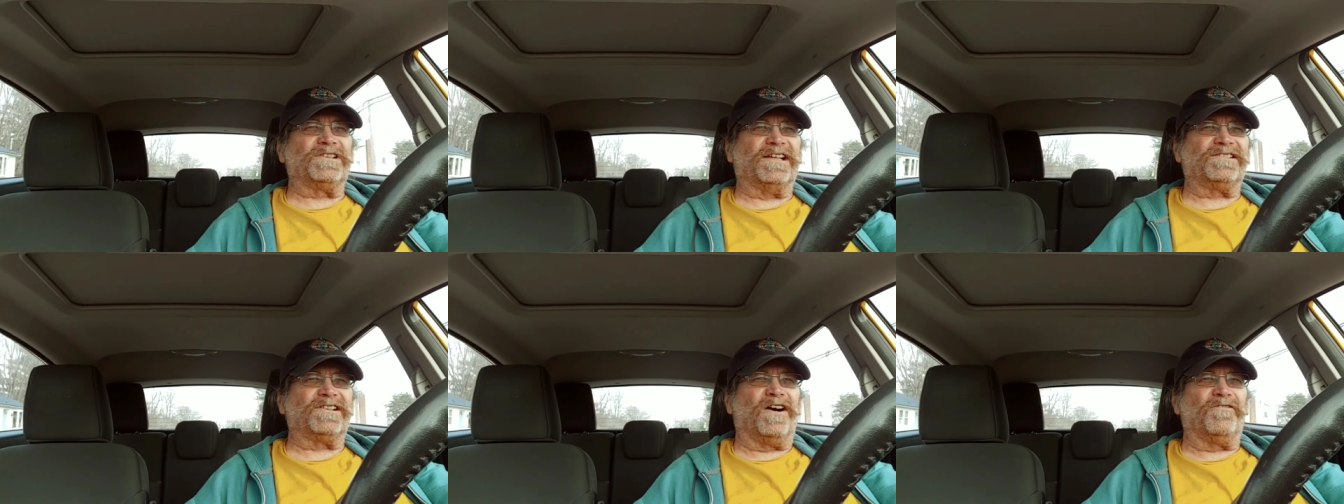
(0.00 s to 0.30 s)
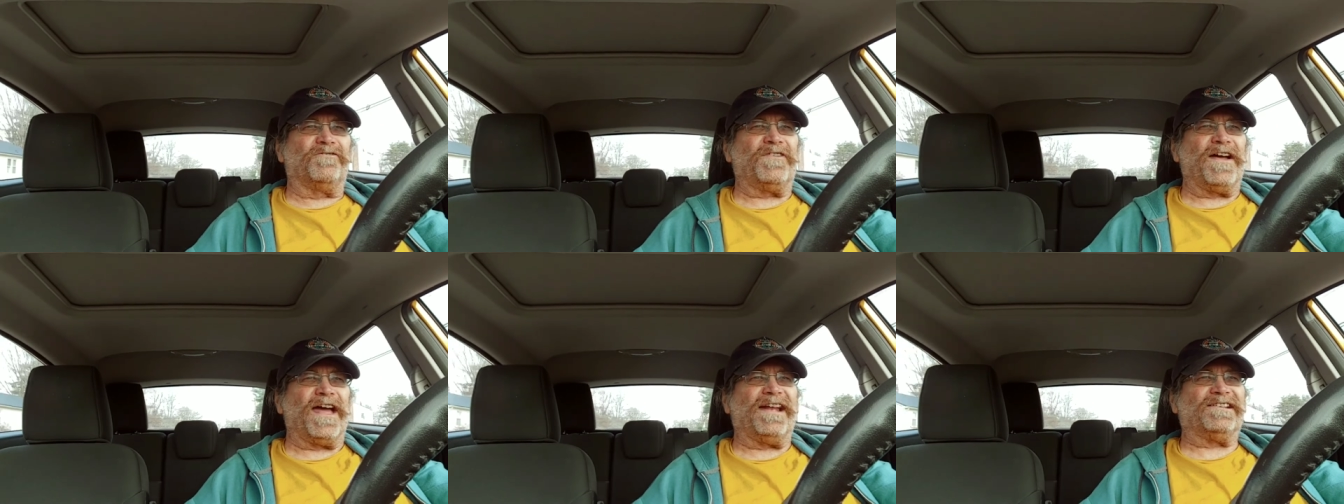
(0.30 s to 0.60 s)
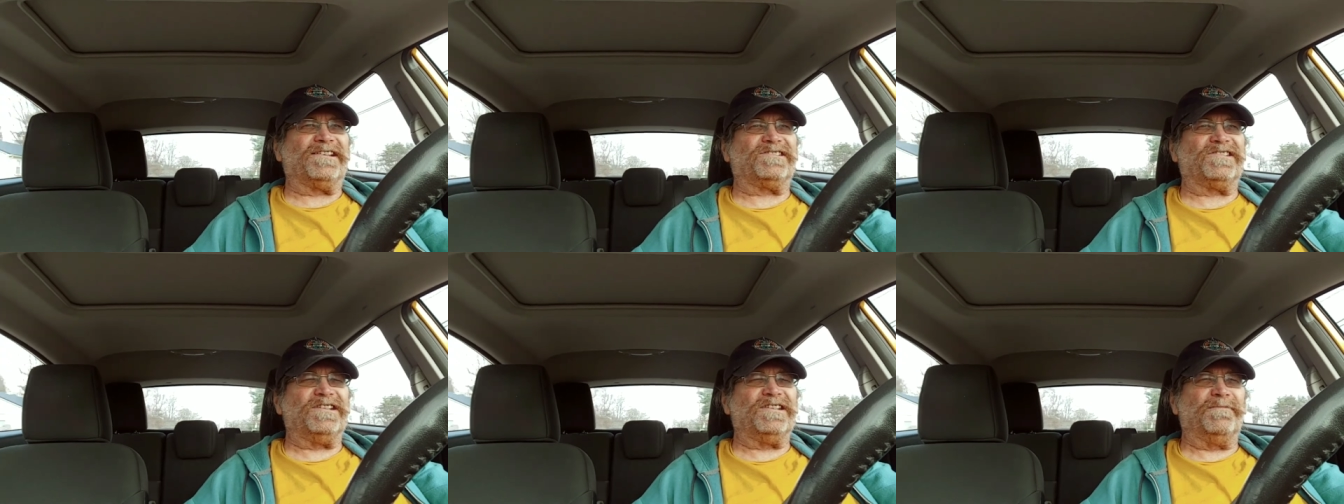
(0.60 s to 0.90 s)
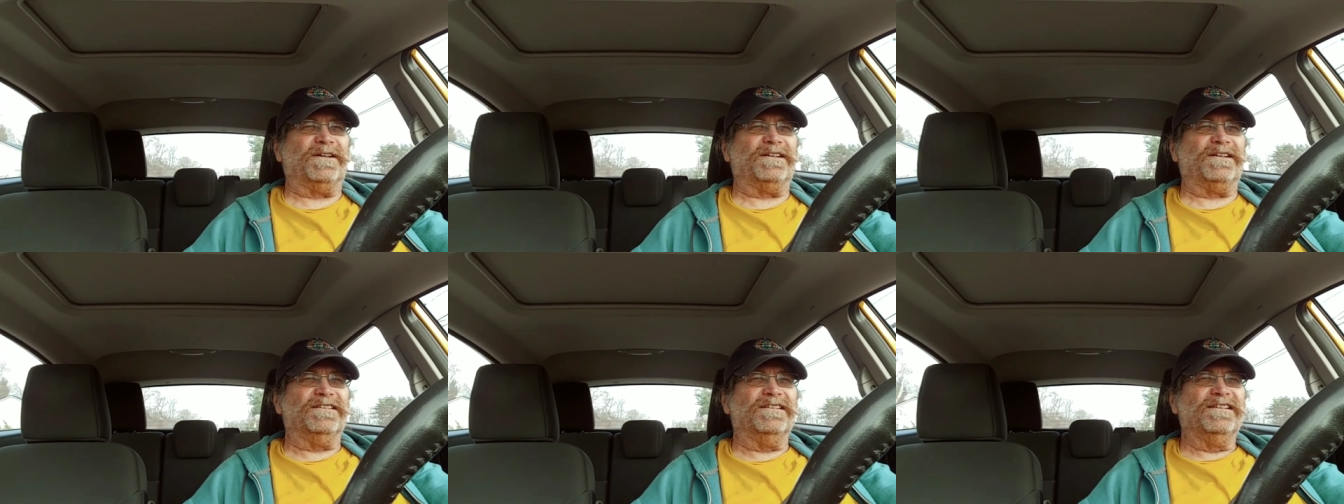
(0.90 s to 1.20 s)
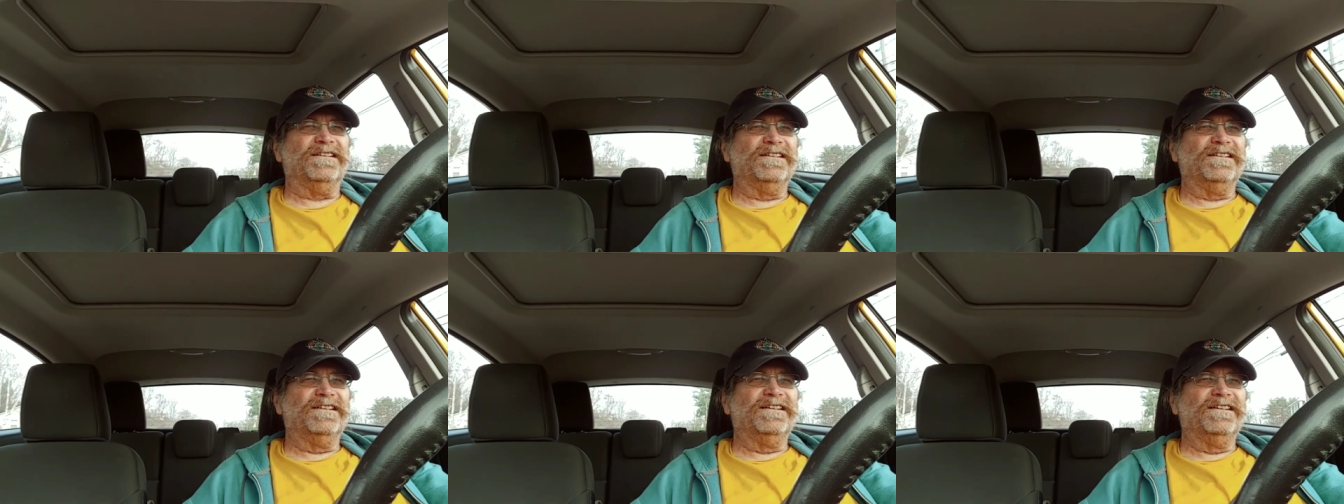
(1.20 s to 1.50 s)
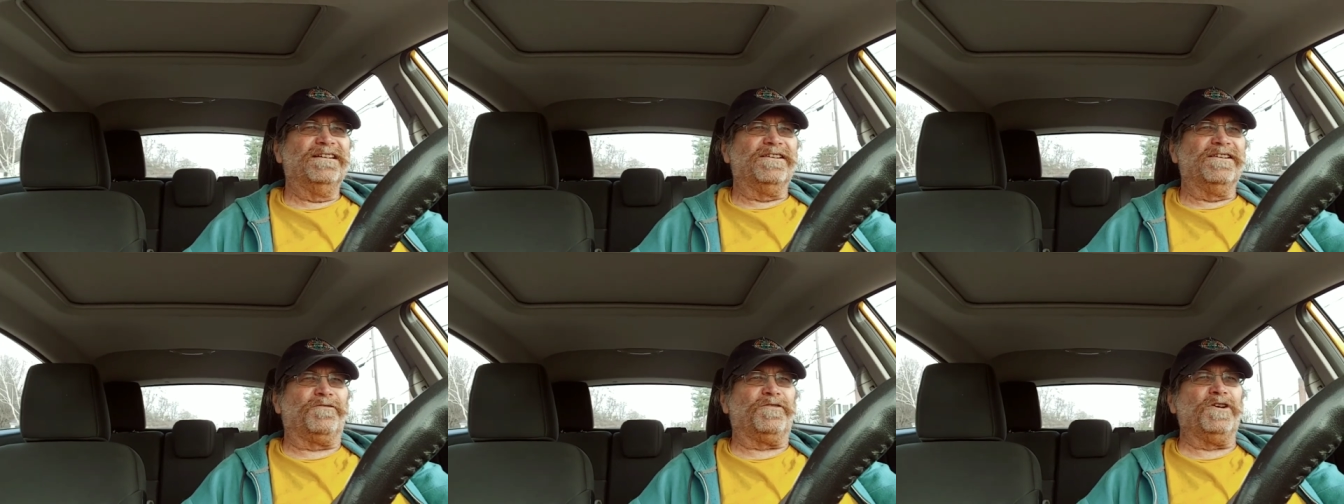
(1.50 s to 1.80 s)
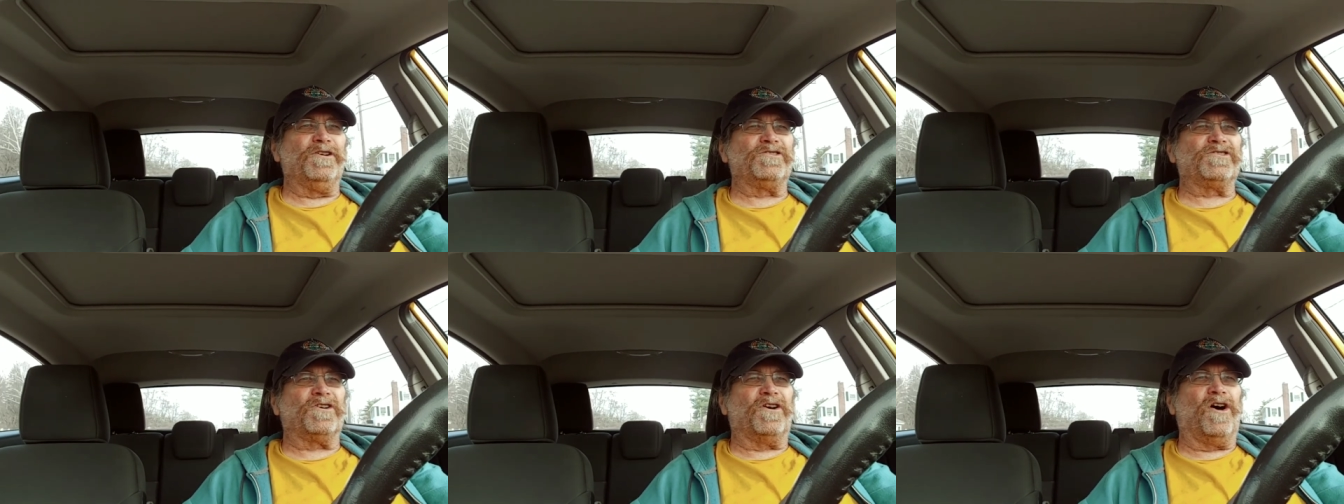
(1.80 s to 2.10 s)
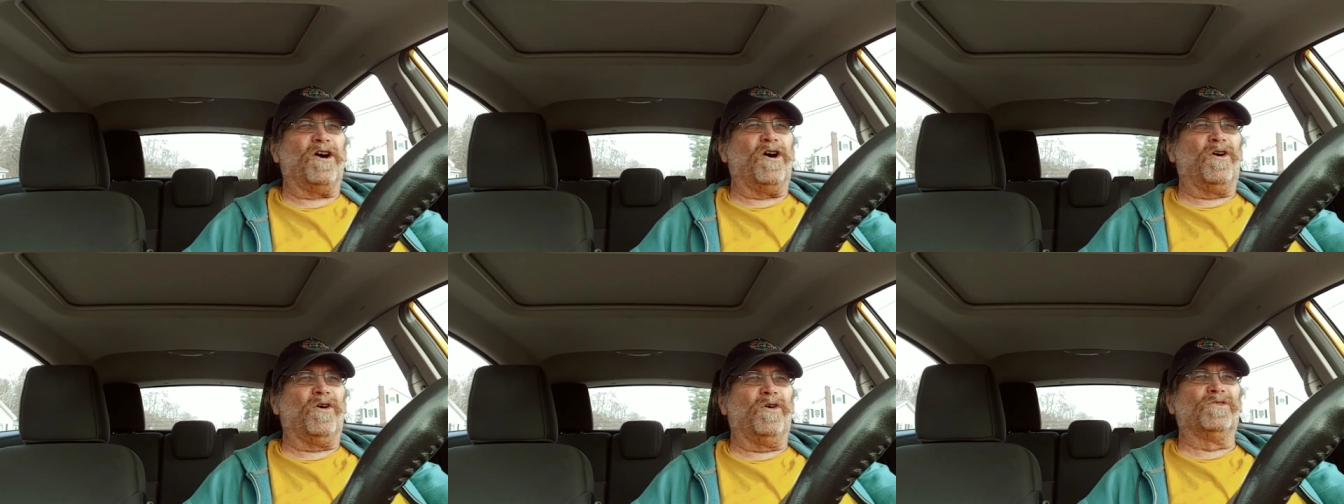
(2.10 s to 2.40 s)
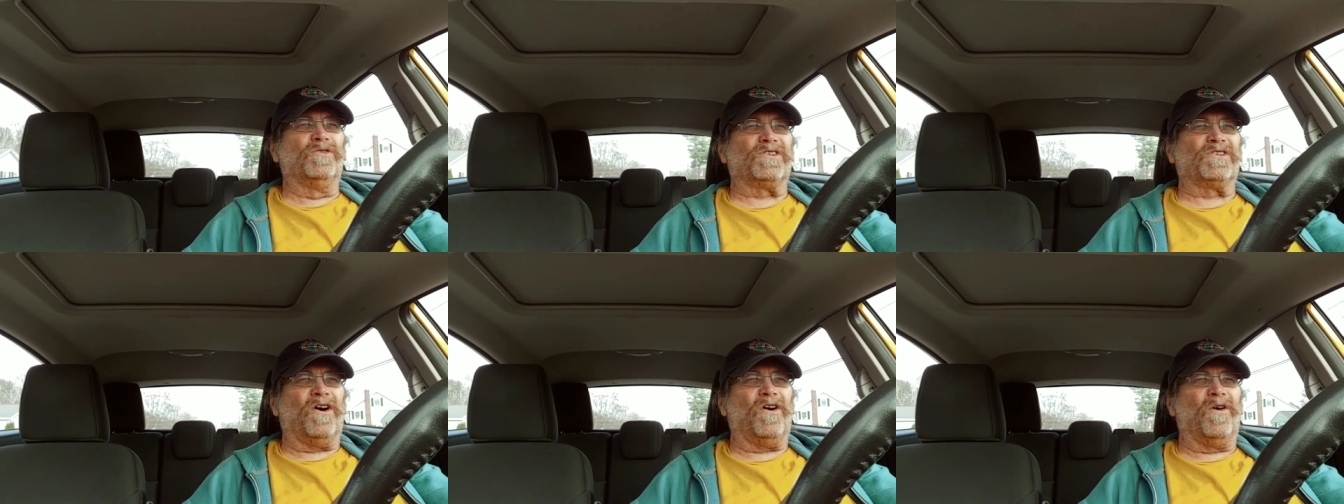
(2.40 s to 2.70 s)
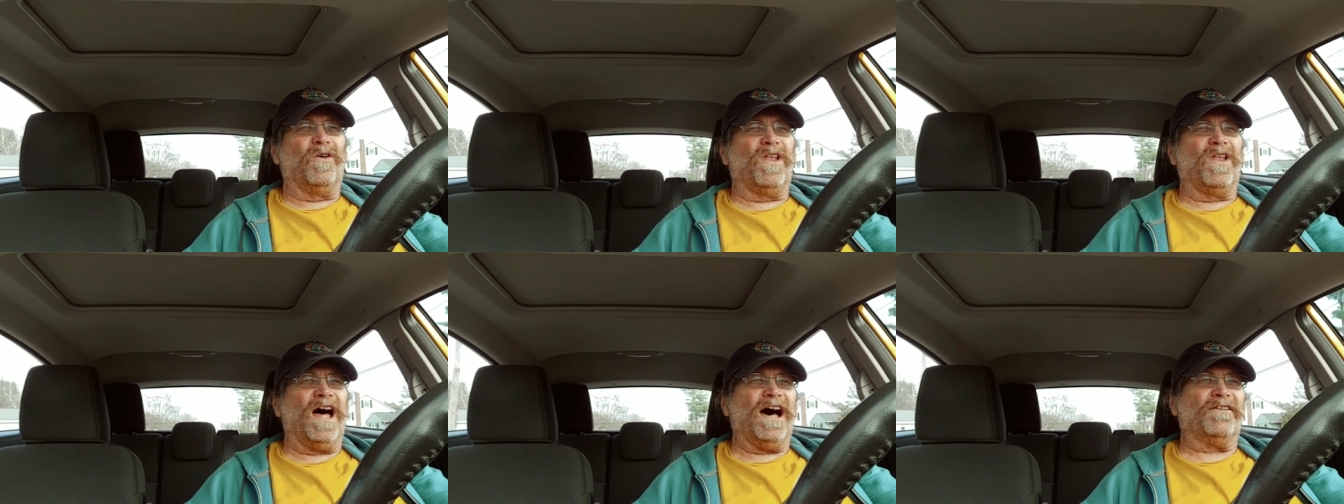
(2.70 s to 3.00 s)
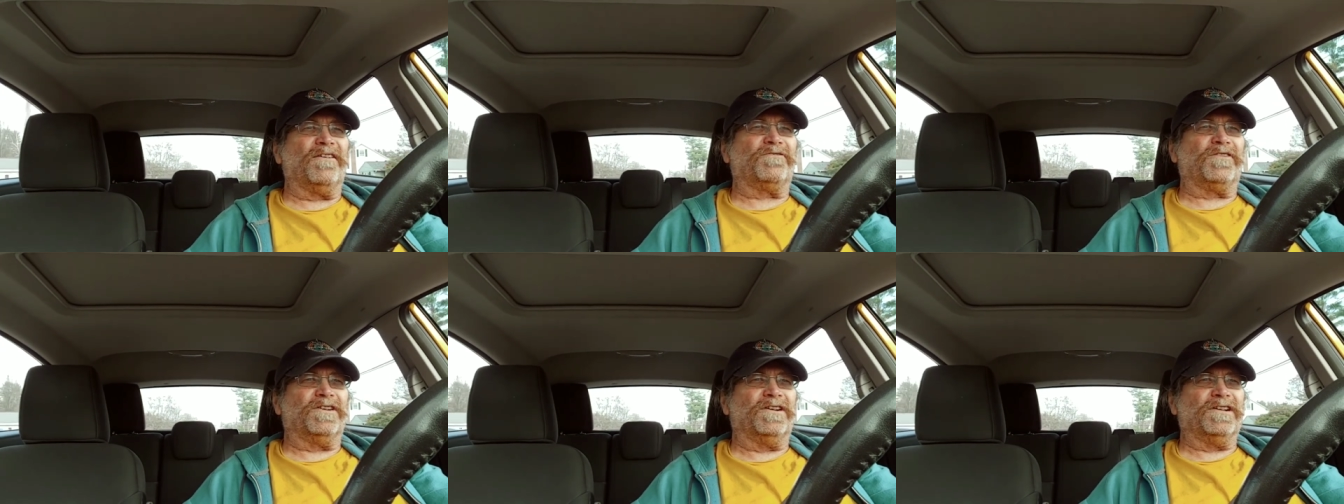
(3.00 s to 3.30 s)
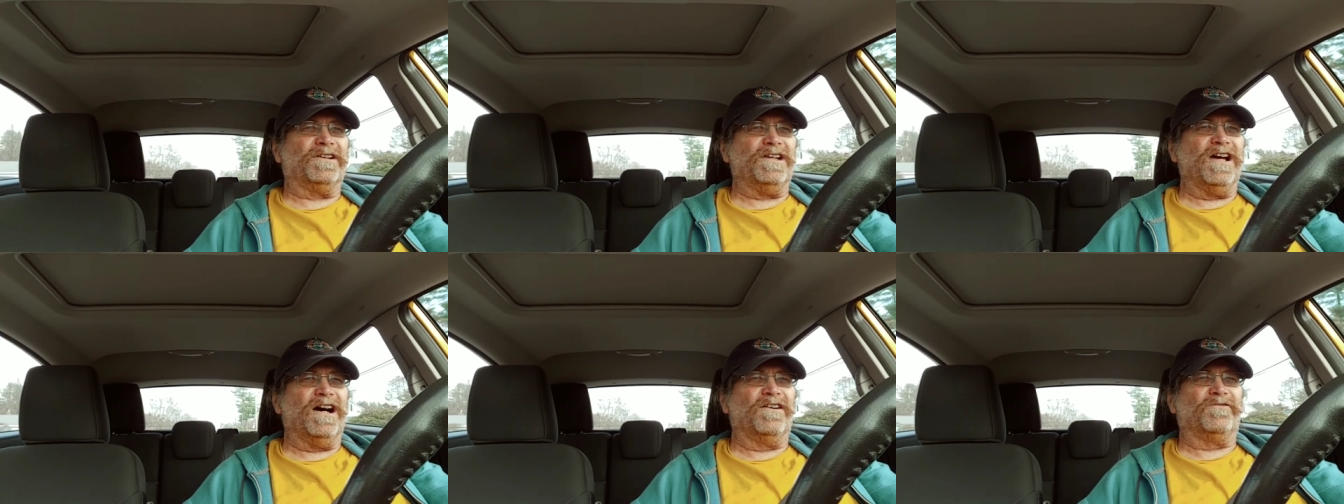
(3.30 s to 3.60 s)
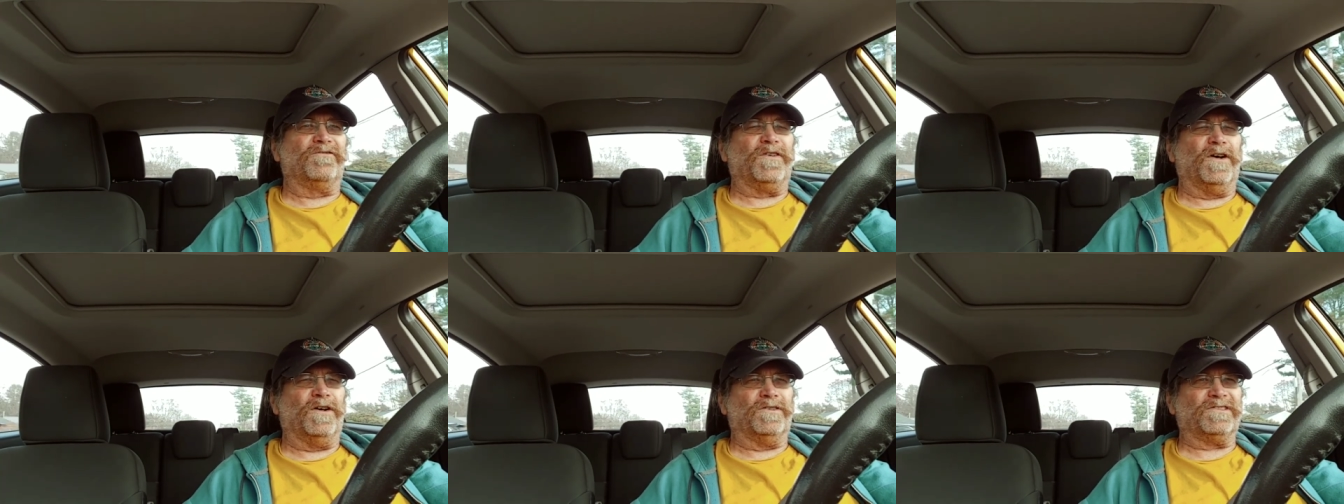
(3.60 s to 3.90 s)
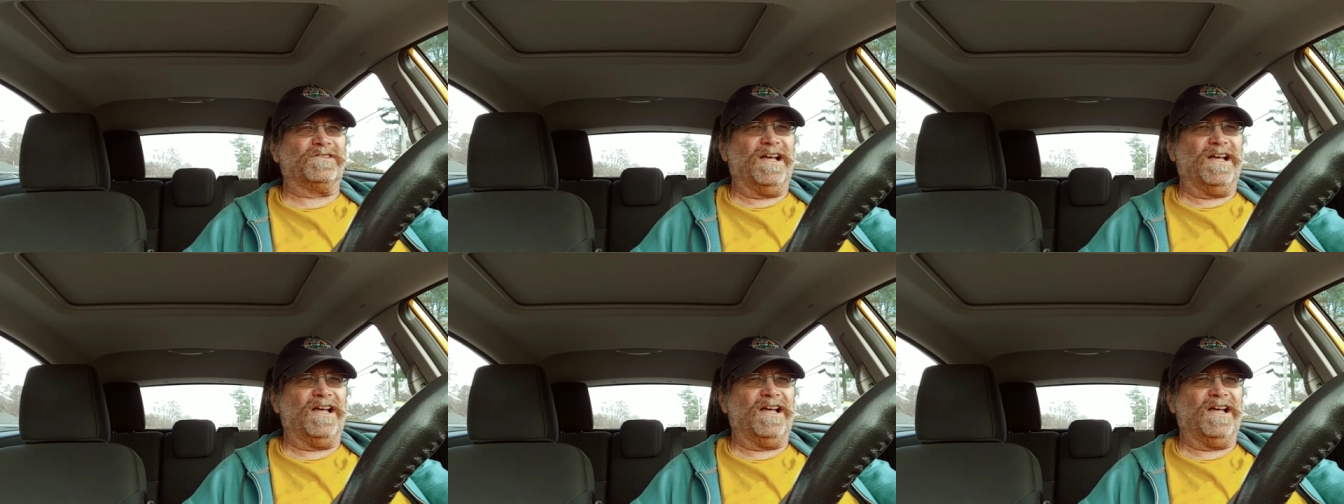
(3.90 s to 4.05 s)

all fantasy, but the future holds a whole lot for young folks.